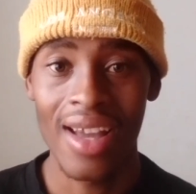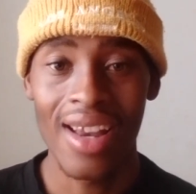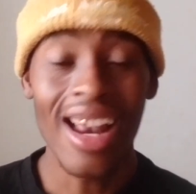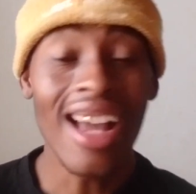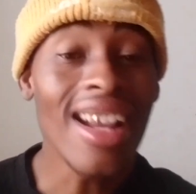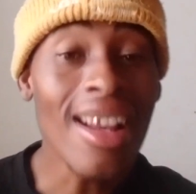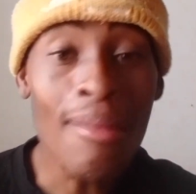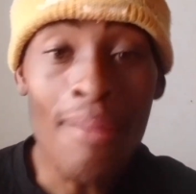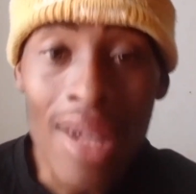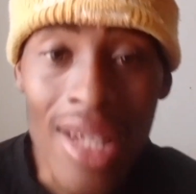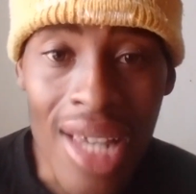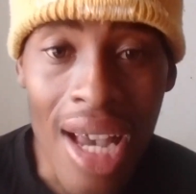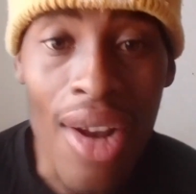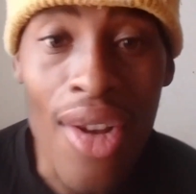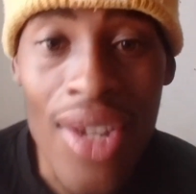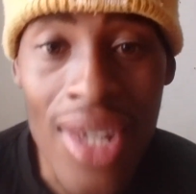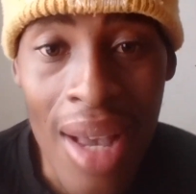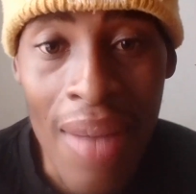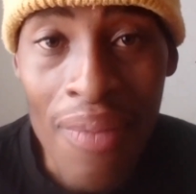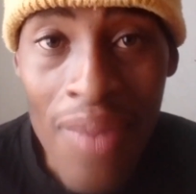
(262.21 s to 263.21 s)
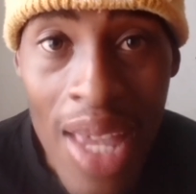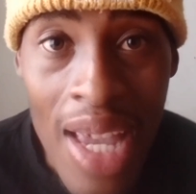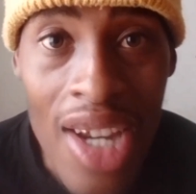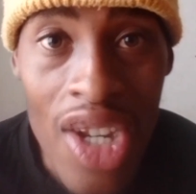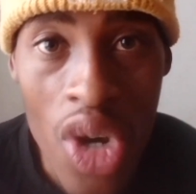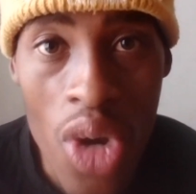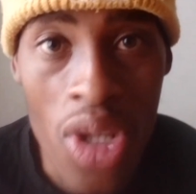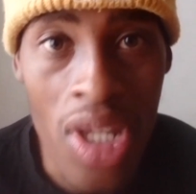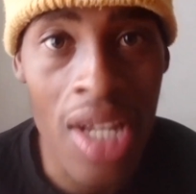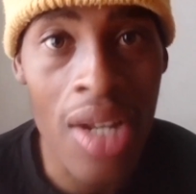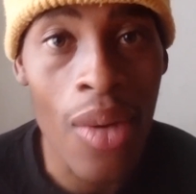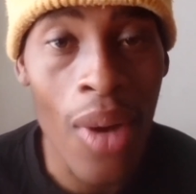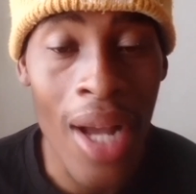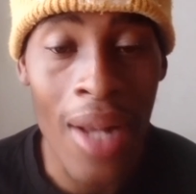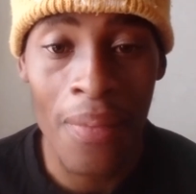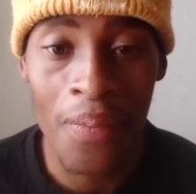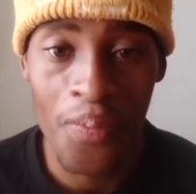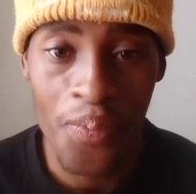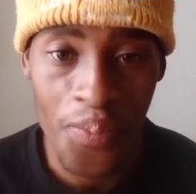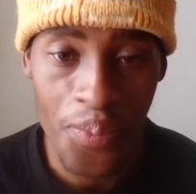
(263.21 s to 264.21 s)
Like, let me tell you something, chosen
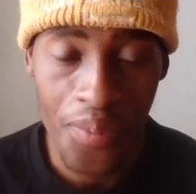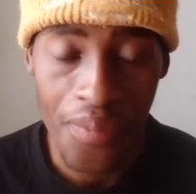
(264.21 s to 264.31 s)
one.